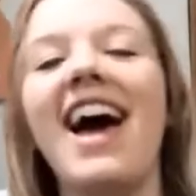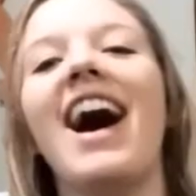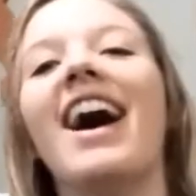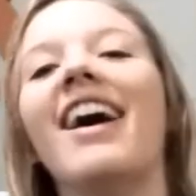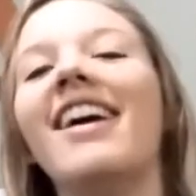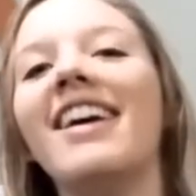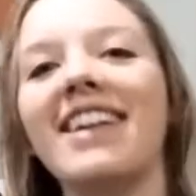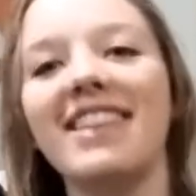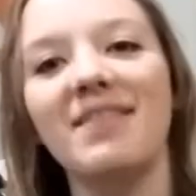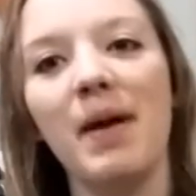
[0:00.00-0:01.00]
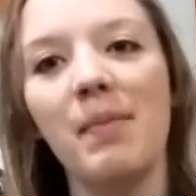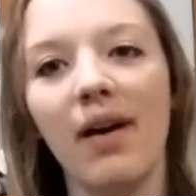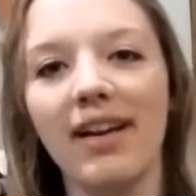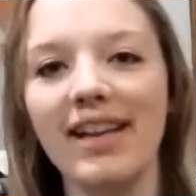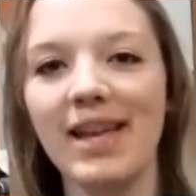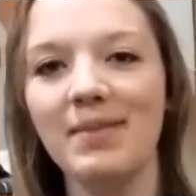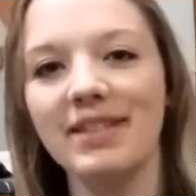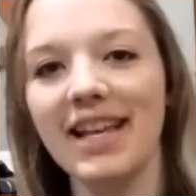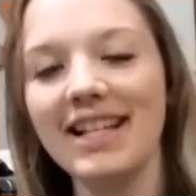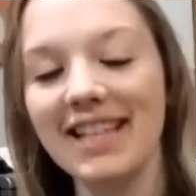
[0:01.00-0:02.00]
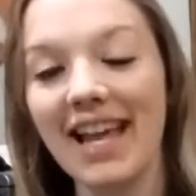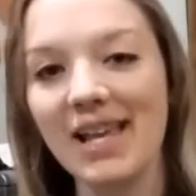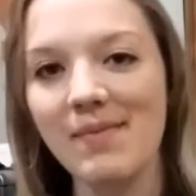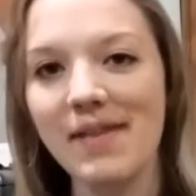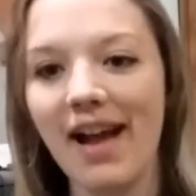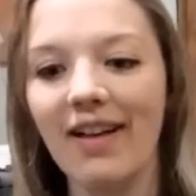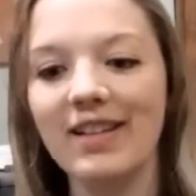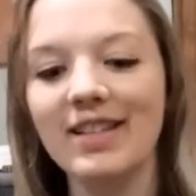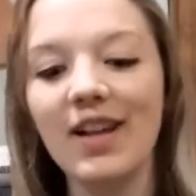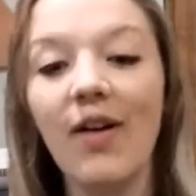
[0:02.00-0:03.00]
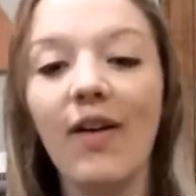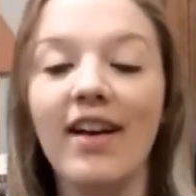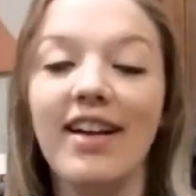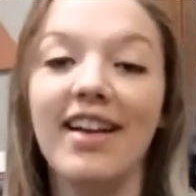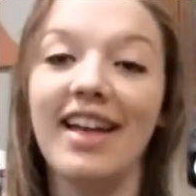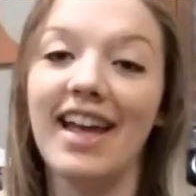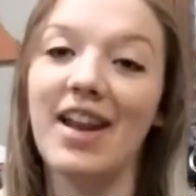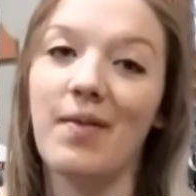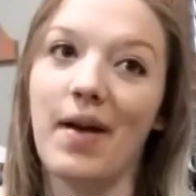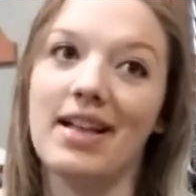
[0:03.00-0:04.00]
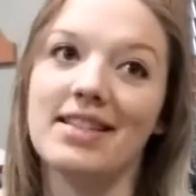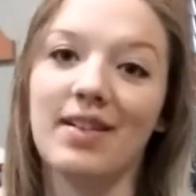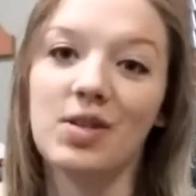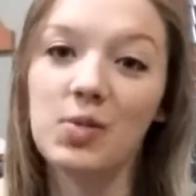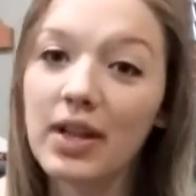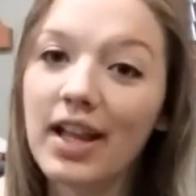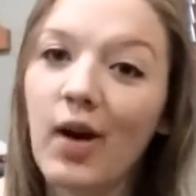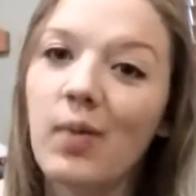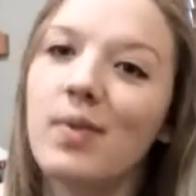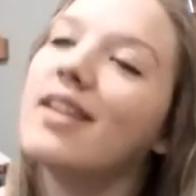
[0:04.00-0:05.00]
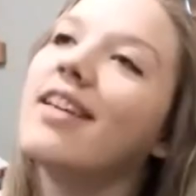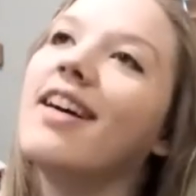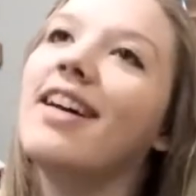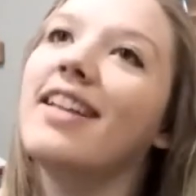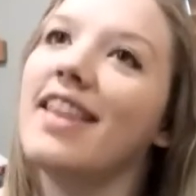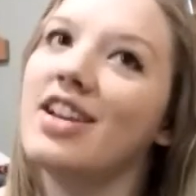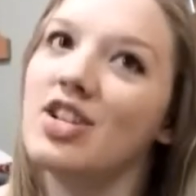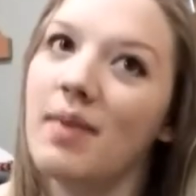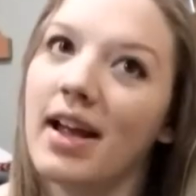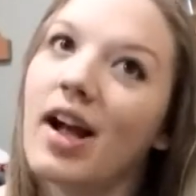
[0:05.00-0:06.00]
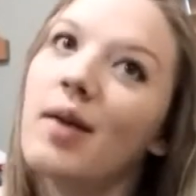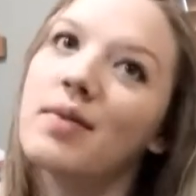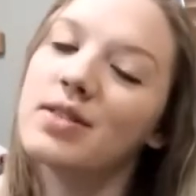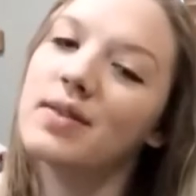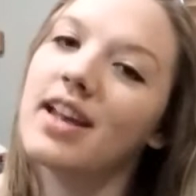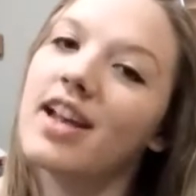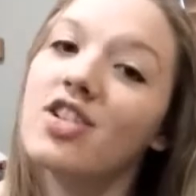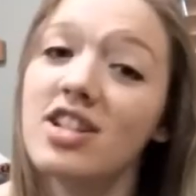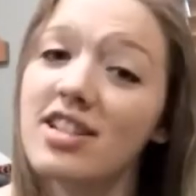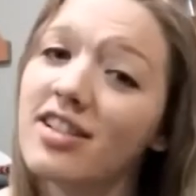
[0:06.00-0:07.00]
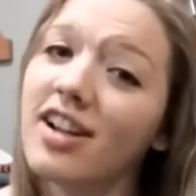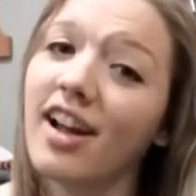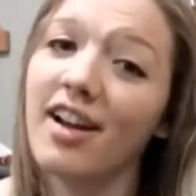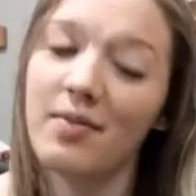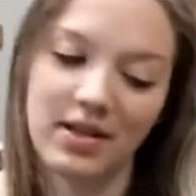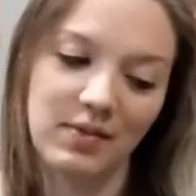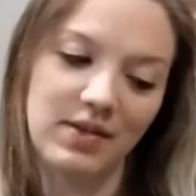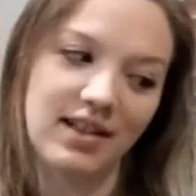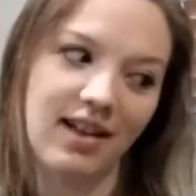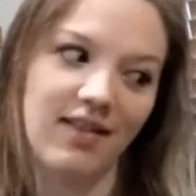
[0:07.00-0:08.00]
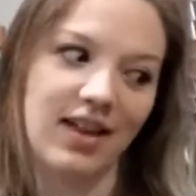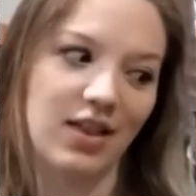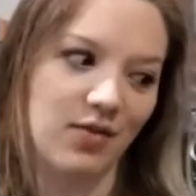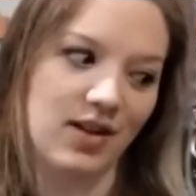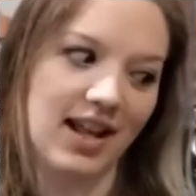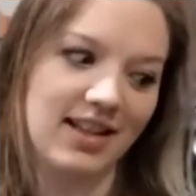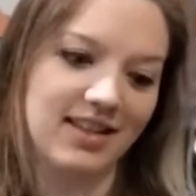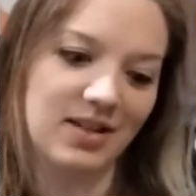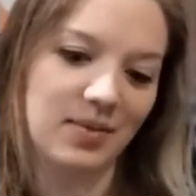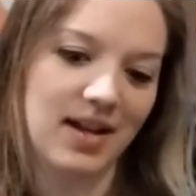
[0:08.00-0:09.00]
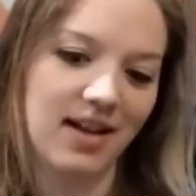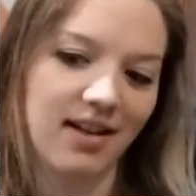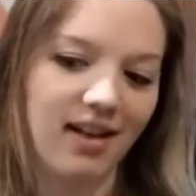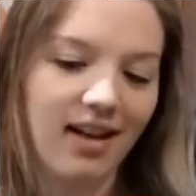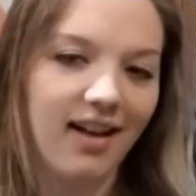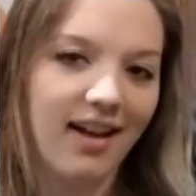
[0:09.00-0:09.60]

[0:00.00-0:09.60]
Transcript: Like, uh, my body keeps, like, psyching me out. So, anyways, I was really hoping that she might come this week. and she still could, I mean, we still have, like, three days this week.